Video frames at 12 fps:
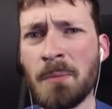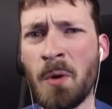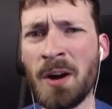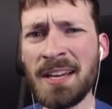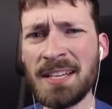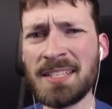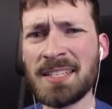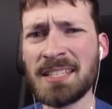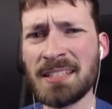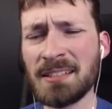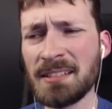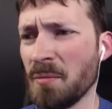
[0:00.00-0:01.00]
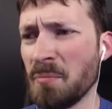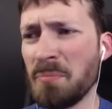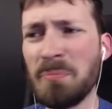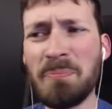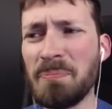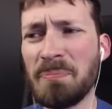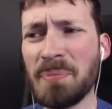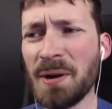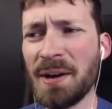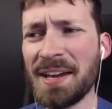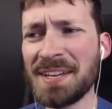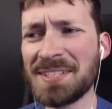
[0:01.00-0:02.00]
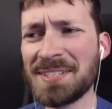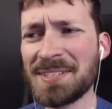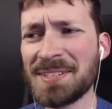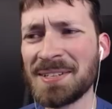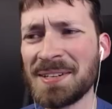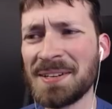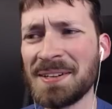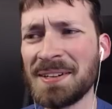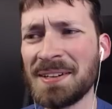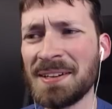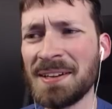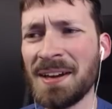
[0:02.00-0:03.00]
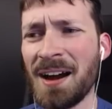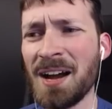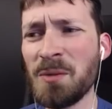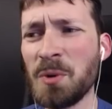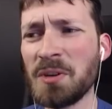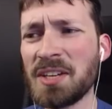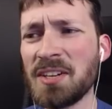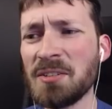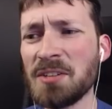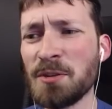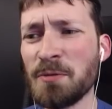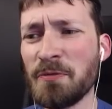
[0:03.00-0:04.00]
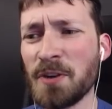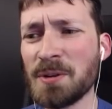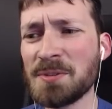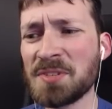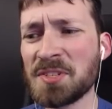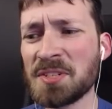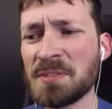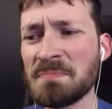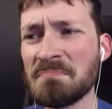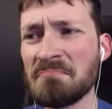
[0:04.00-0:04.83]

What? But I will kill you first.